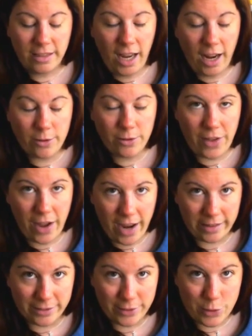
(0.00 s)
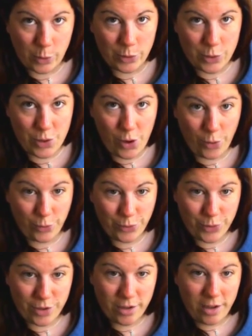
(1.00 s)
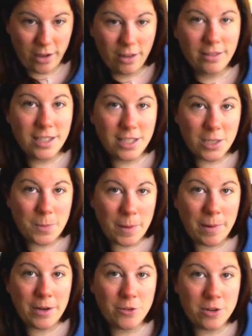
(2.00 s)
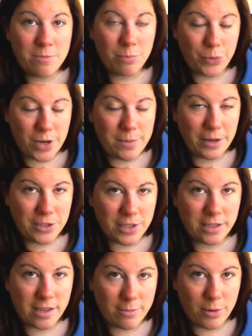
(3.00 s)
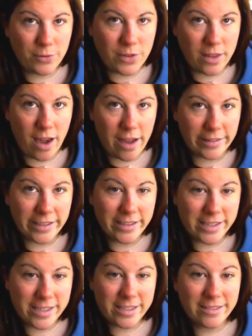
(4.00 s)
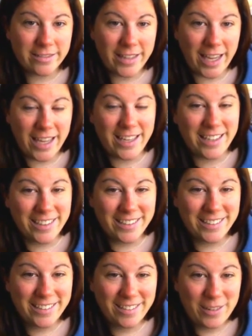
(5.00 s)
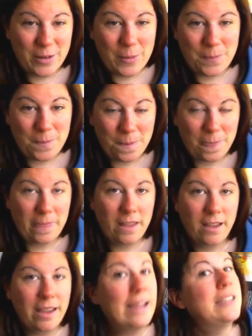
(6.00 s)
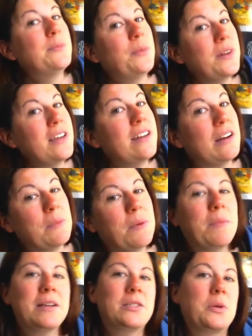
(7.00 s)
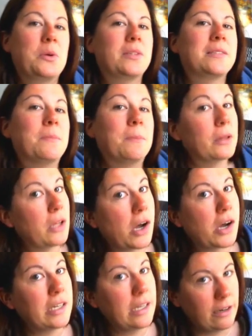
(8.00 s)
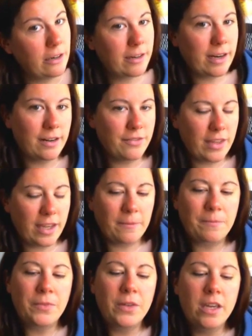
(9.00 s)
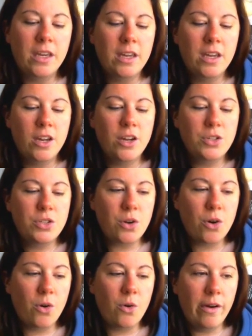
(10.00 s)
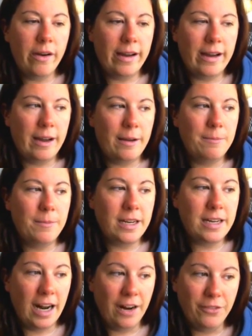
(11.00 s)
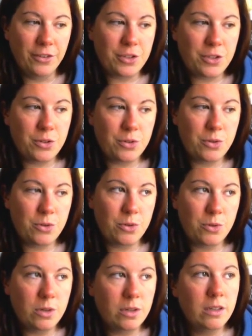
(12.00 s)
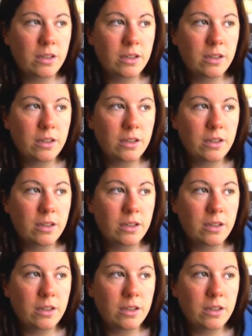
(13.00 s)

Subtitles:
out of the Highlands towards the coast. This has been my dream pretty much since I moved to the Highlands. Like, it's pretty here, but my soul doesn't belong here, kind of thing. So, in an effort to